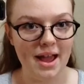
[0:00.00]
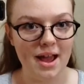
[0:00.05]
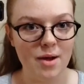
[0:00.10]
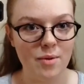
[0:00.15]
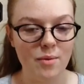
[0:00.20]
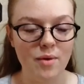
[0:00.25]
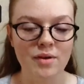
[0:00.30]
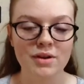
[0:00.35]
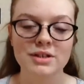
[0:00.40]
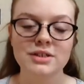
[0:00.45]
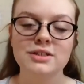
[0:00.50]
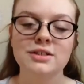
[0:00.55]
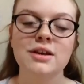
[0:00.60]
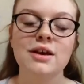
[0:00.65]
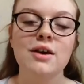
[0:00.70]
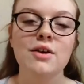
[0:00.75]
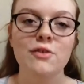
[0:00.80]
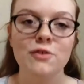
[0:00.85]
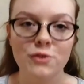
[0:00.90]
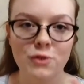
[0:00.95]
I walked
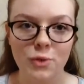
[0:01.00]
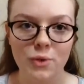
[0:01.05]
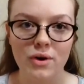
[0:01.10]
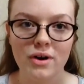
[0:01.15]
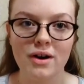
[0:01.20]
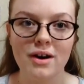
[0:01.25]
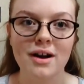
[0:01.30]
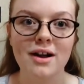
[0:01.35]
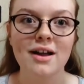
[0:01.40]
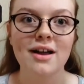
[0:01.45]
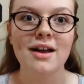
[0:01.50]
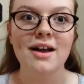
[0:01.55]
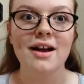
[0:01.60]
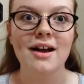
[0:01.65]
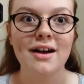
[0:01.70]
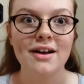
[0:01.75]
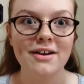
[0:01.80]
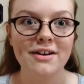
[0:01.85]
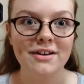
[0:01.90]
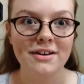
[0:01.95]
for
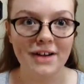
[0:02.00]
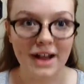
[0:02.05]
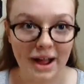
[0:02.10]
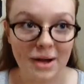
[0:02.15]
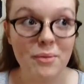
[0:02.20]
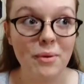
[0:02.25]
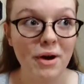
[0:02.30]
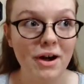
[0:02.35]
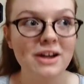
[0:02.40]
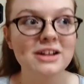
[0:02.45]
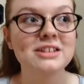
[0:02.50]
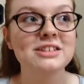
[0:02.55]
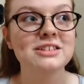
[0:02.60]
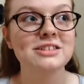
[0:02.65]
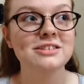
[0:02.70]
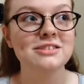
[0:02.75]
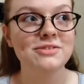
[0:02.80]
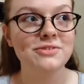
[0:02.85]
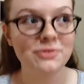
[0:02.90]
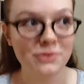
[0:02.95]

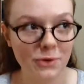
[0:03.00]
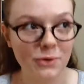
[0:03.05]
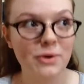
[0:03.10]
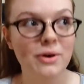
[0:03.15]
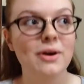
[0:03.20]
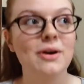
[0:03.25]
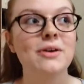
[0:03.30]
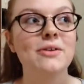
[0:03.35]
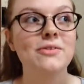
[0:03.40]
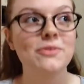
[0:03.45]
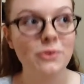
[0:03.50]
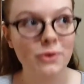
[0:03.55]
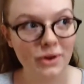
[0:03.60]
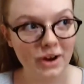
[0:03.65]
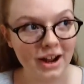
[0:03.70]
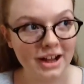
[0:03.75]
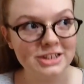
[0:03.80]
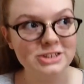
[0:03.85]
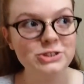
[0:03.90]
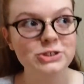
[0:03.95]

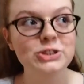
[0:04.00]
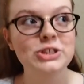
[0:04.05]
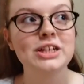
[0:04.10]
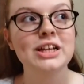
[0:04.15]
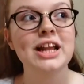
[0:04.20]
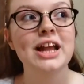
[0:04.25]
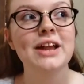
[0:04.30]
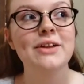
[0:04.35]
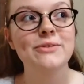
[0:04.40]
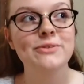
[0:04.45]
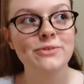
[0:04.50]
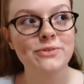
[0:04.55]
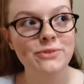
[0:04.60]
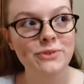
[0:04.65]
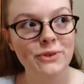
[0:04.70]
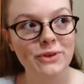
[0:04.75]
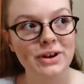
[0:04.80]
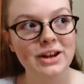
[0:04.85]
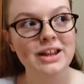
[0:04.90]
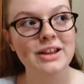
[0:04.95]

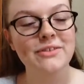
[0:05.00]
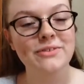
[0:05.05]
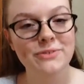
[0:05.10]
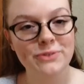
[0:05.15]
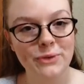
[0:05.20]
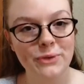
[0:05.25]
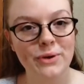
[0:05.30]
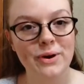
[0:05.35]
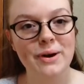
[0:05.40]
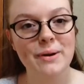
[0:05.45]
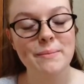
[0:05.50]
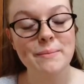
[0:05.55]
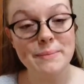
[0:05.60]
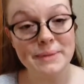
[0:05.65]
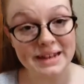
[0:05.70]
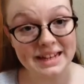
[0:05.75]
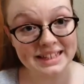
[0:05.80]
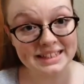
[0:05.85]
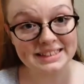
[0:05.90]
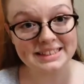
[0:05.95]
444
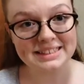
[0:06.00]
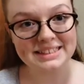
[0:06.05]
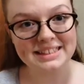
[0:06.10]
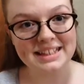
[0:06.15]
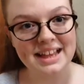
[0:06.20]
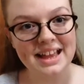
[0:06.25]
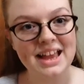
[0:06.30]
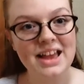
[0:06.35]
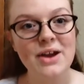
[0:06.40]
minutes